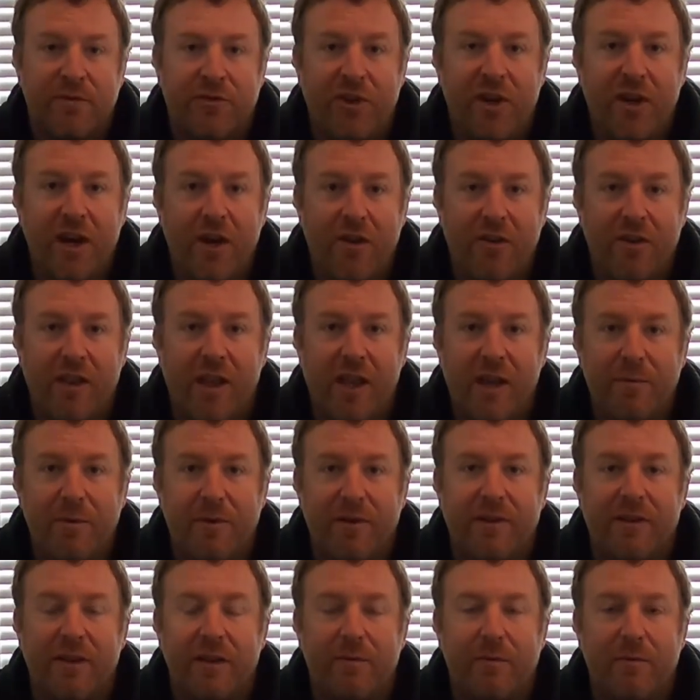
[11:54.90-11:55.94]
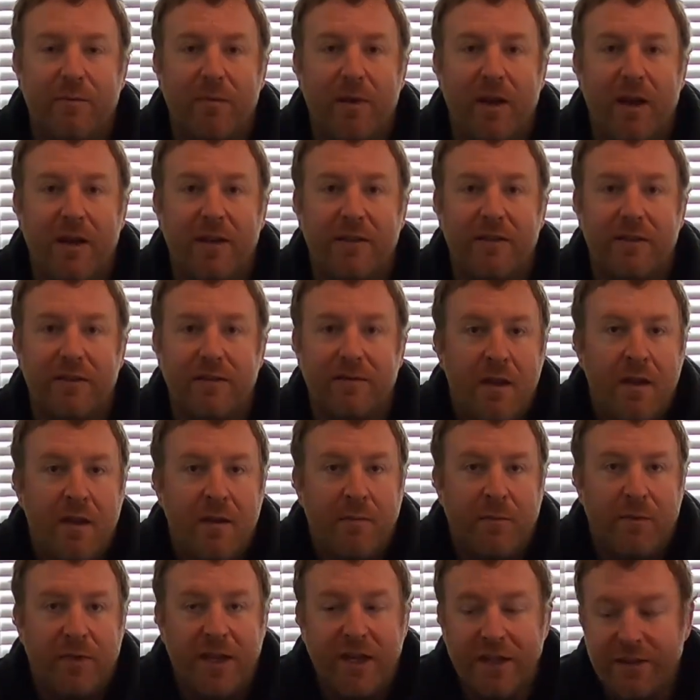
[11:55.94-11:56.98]
check out Climate sleeping bags.
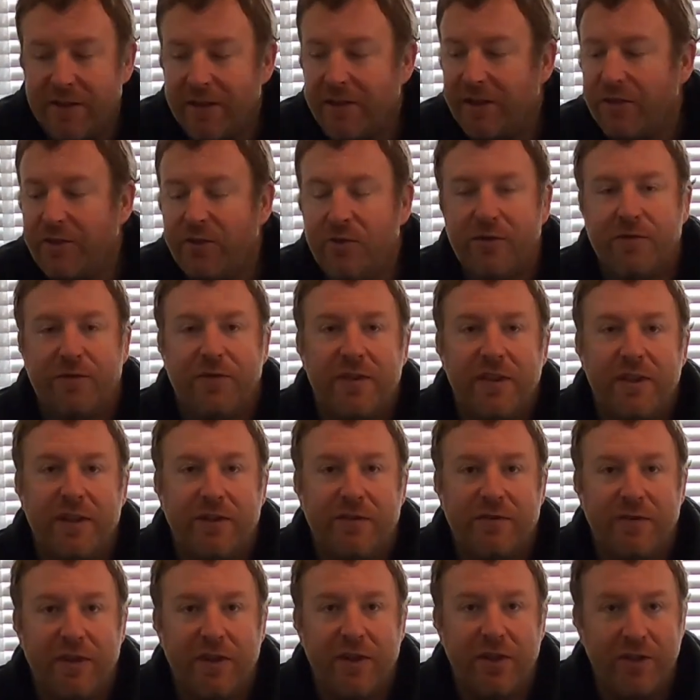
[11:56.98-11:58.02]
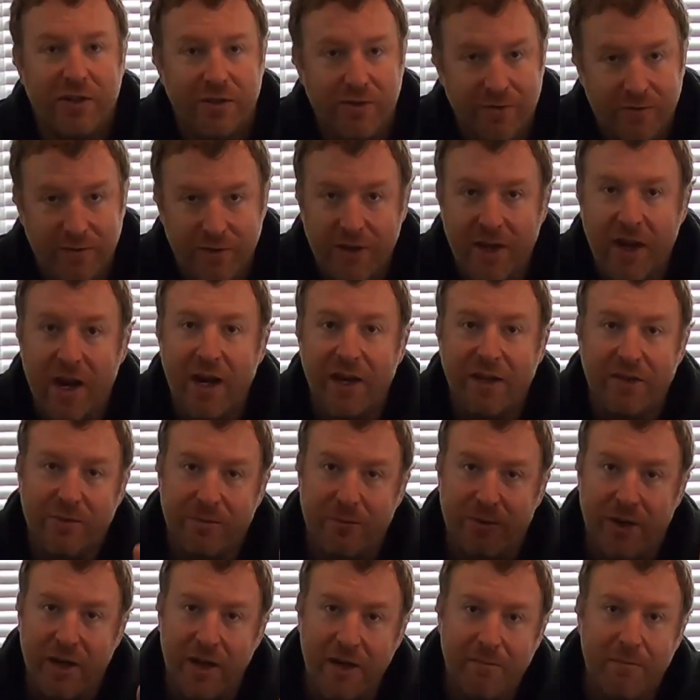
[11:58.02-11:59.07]
But that's going to do it for this video. You
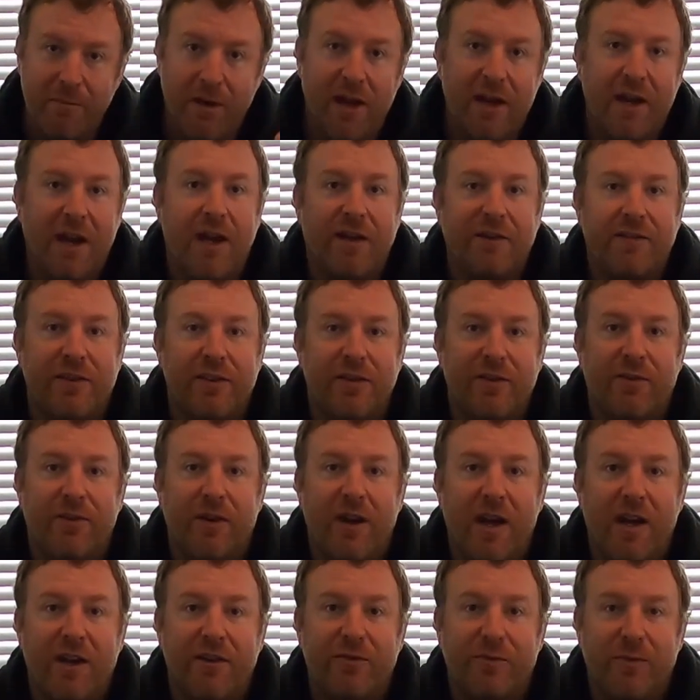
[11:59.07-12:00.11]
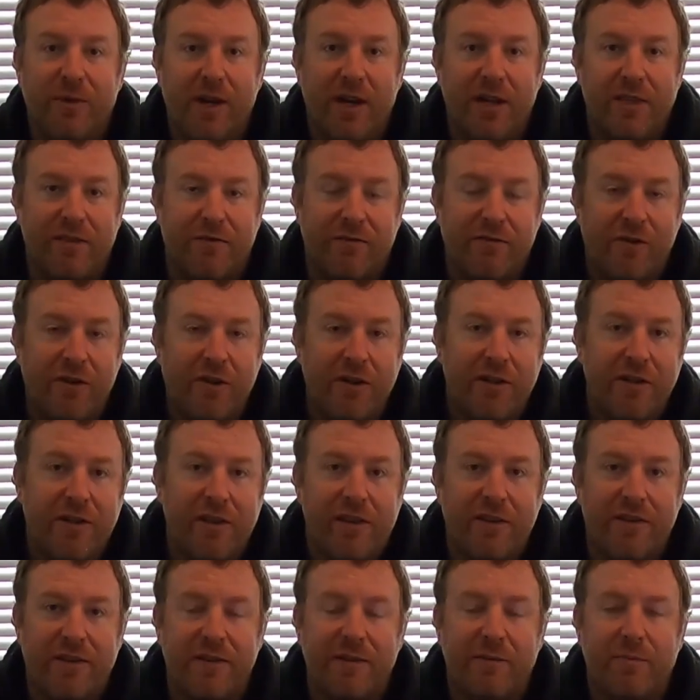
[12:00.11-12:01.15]
guys, we're heading back out to the garage. We got the front end
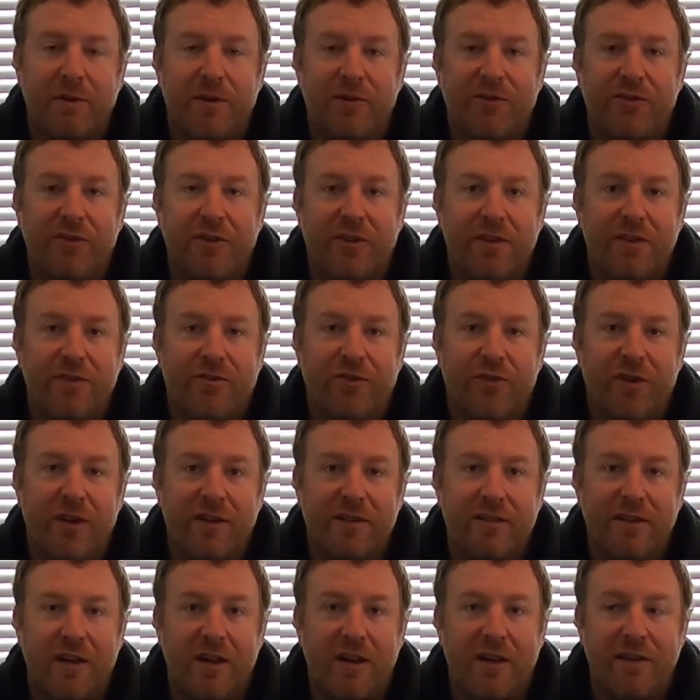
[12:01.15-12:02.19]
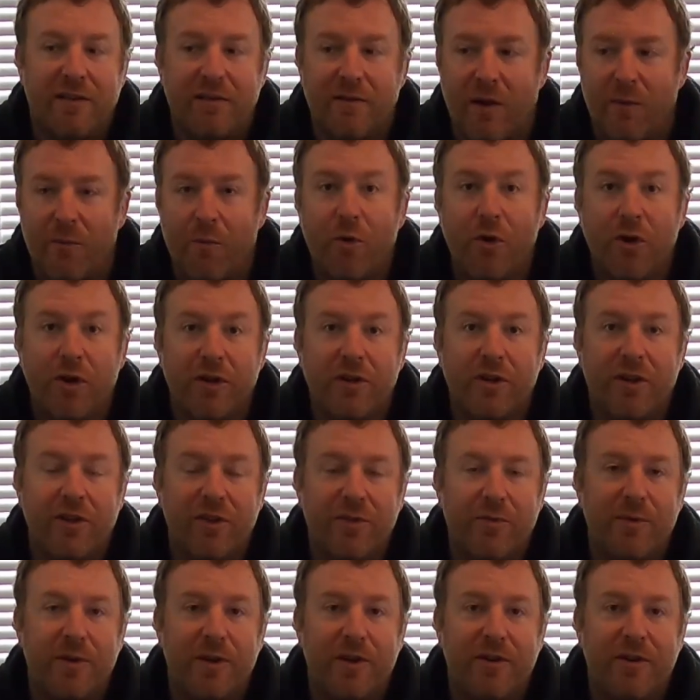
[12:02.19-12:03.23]
of the suspension of the truck done. I'm working on
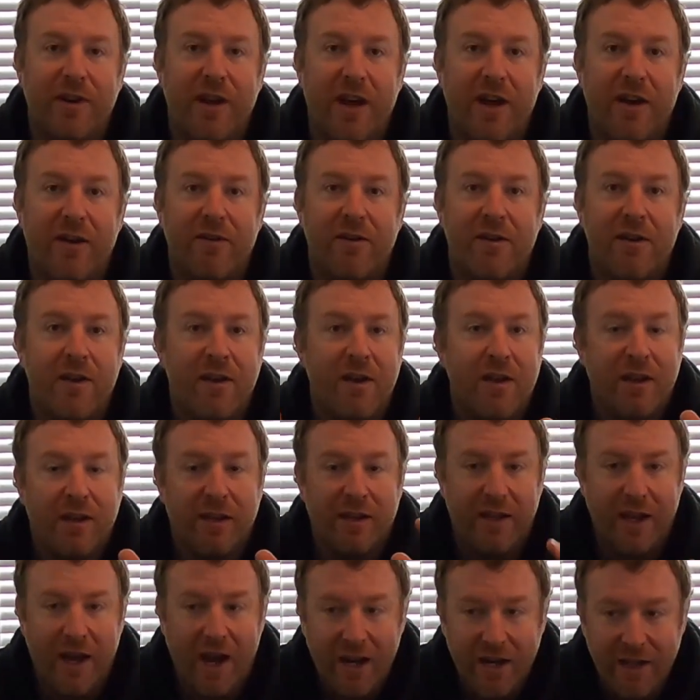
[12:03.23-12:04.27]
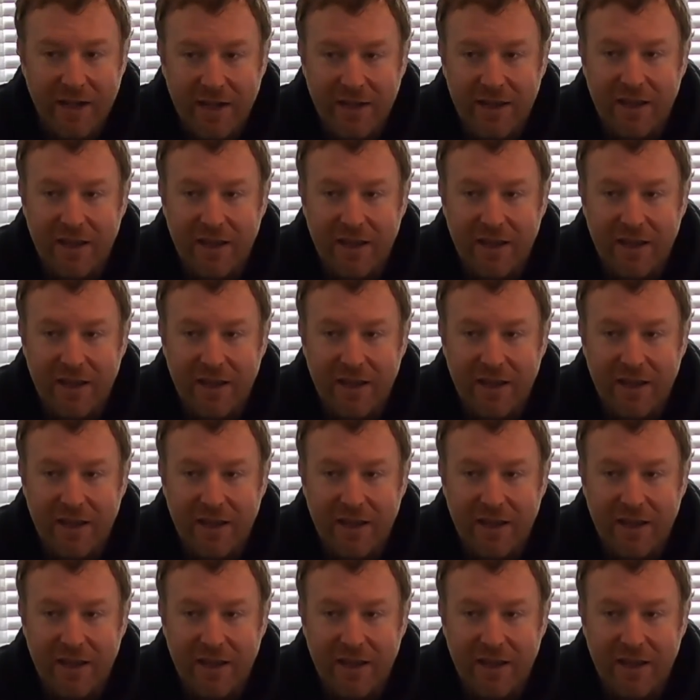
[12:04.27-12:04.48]
the rear now. Got to